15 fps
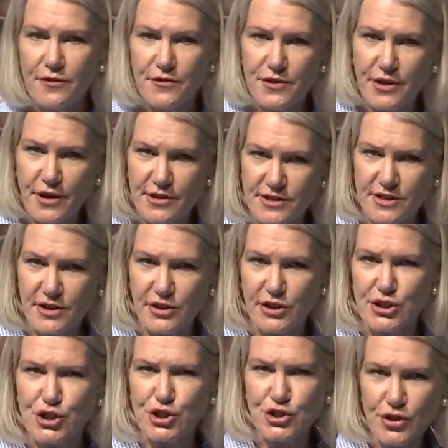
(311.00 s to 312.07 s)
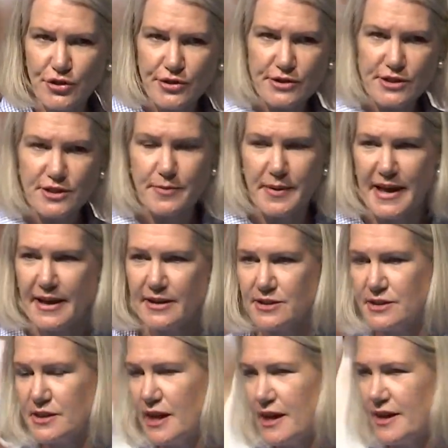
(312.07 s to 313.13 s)
for those that are concerned
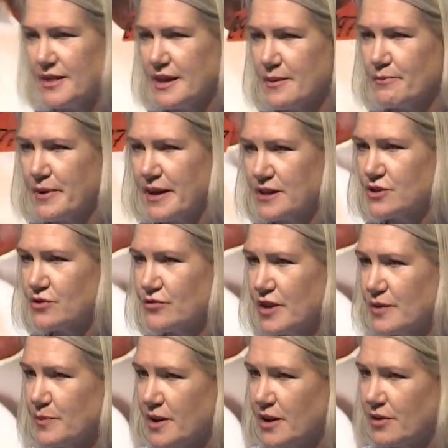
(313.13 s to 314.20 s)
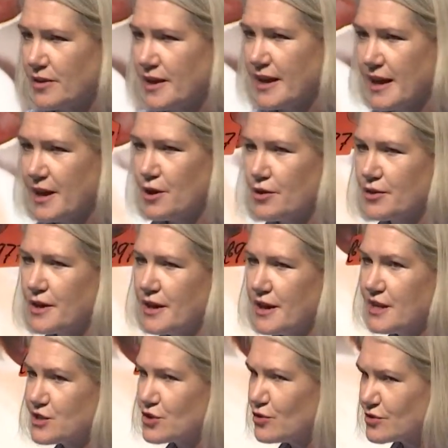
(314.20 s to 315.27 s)
about the impact of red meat on their health,
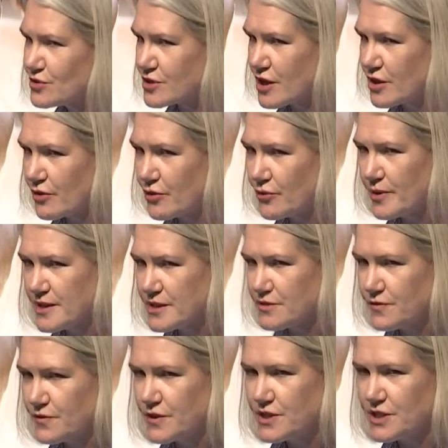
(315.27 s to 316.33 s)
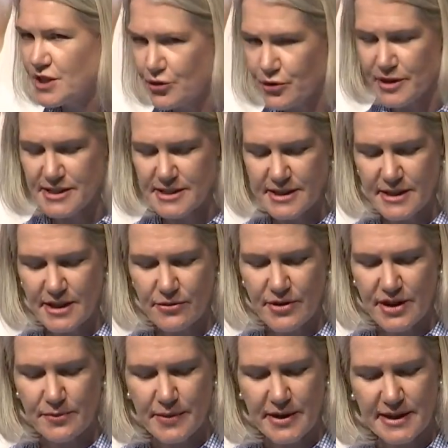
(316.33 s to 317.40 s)
it's also a reason for decreasing their
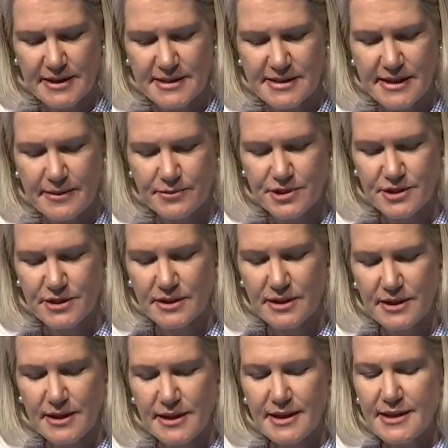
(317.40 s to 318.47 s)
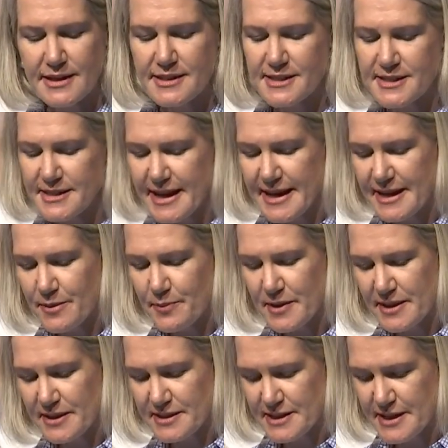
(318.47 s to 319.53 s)
red meat consumption.
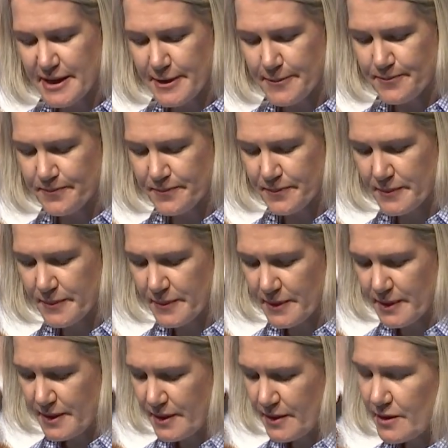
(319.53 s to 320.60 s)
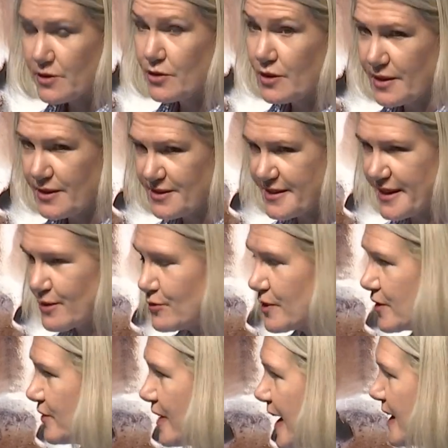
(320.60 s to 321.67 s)
Sustainability, the second
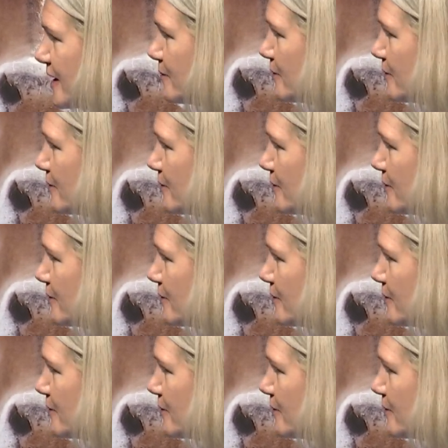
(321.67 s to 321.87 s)
one that Anna